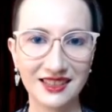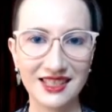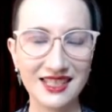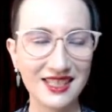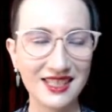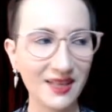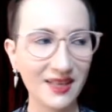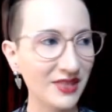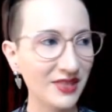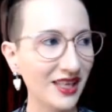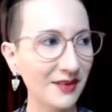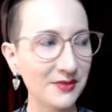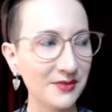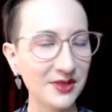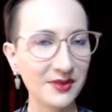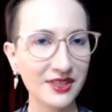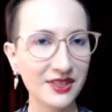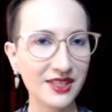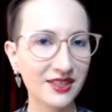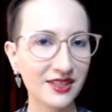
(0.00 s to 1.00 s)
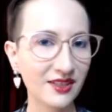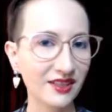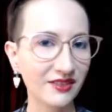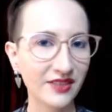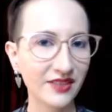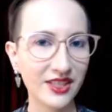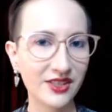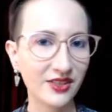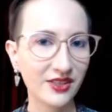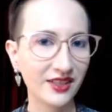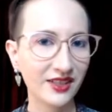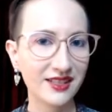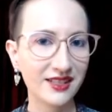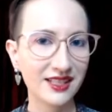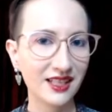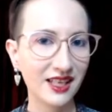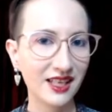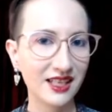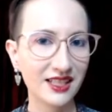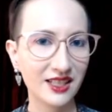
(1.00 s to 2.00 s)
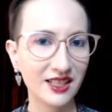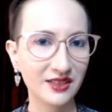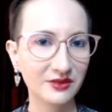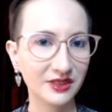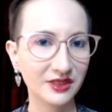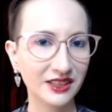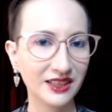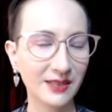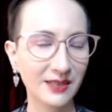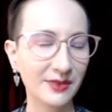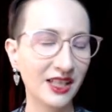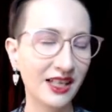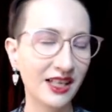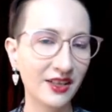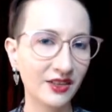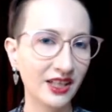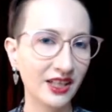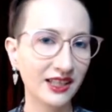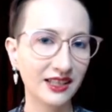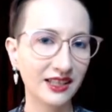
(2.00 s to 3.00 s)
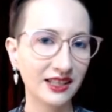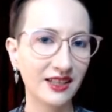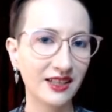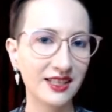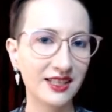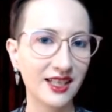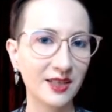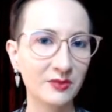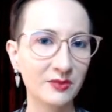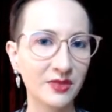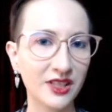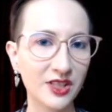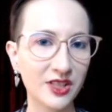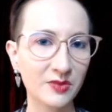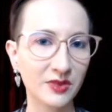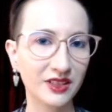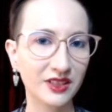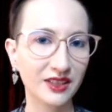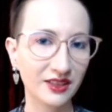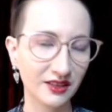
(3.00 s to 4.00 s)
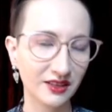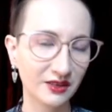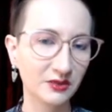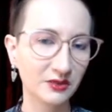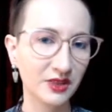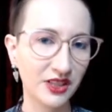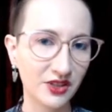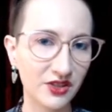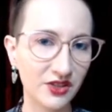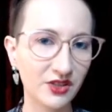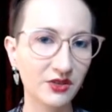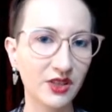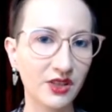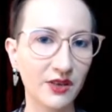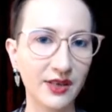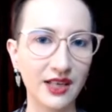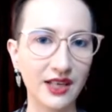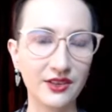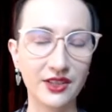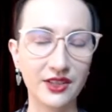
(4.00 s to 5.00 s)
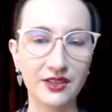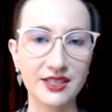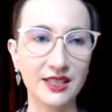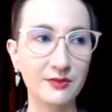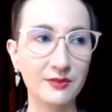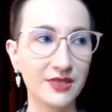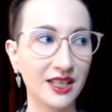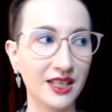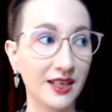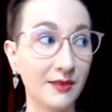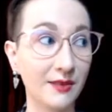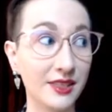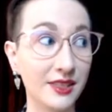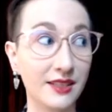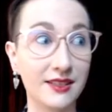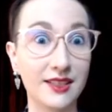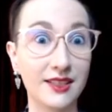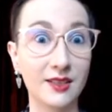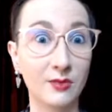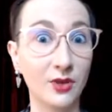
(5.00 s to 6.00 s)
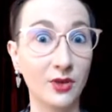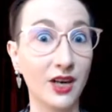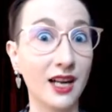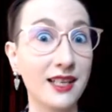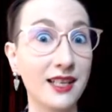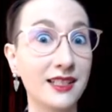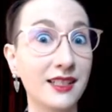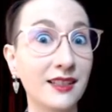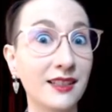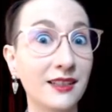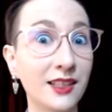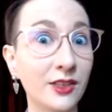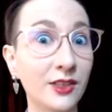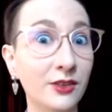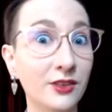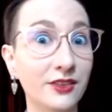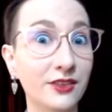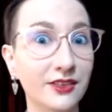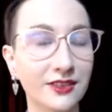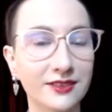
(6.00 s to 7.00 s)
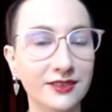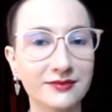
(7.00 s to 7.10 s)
Sometimes we just got to venture outside, don't we? I mean, I don't like the outside much, but, you know, when you do go out there, sometimes it's surprisingly good.